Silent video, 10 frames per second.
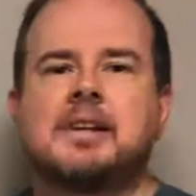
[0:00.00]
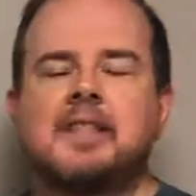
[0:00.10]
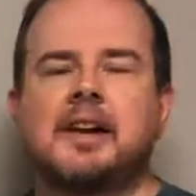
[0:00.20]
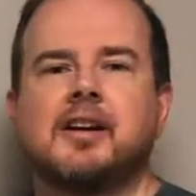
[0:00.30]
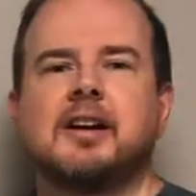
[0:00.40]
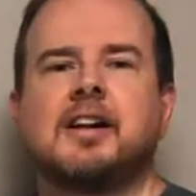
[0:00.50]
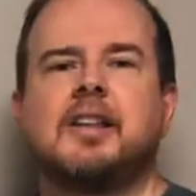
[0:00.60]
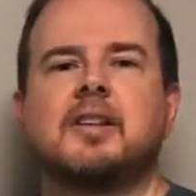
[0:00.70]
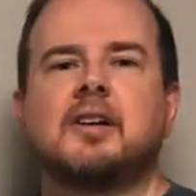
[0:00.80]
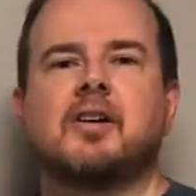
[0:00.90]
there in
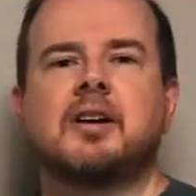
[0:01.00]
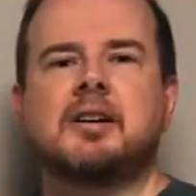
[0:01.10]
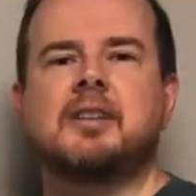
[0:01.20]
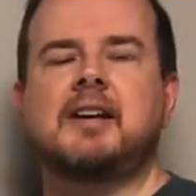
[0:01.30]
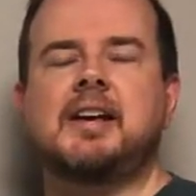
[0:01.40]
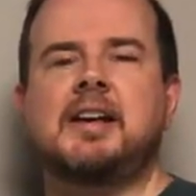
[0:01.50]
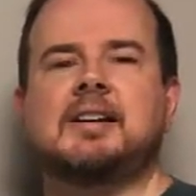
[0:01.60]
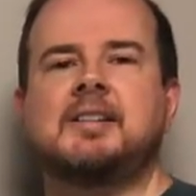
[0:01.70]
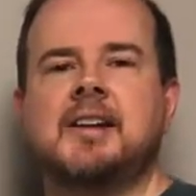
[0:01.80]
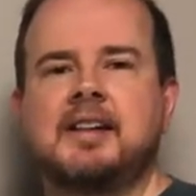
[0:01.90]
the Garden of
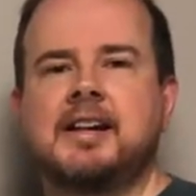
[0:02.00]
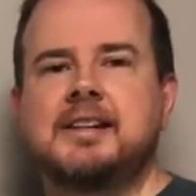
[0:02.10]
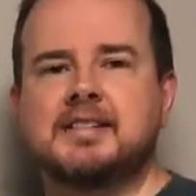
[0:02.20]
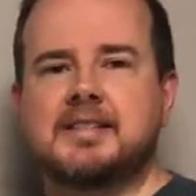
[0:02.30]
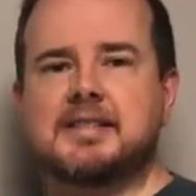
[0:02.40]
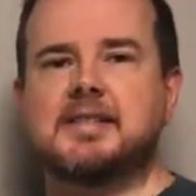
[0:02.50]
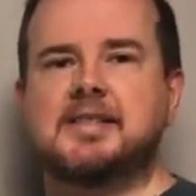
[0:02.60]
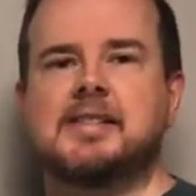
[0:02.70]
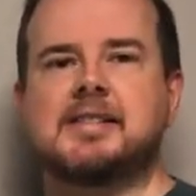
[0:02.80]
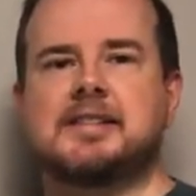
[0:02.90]
Eden that leads us to
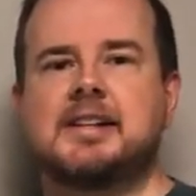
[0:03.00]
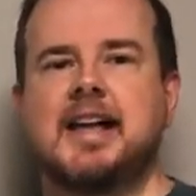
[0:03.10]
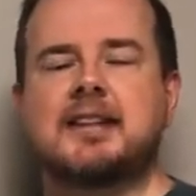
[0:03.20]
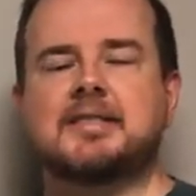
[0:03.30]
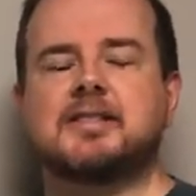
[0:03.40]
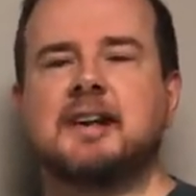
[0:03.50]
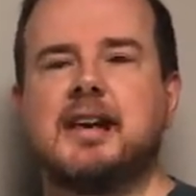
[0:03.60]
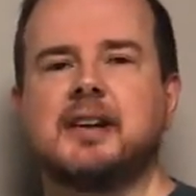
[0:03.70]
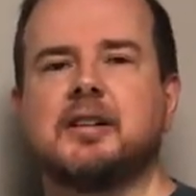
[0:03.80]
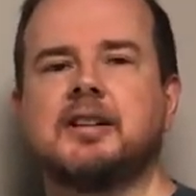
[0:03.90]
this next
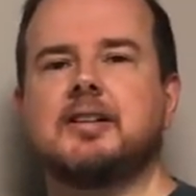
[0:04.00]
letter,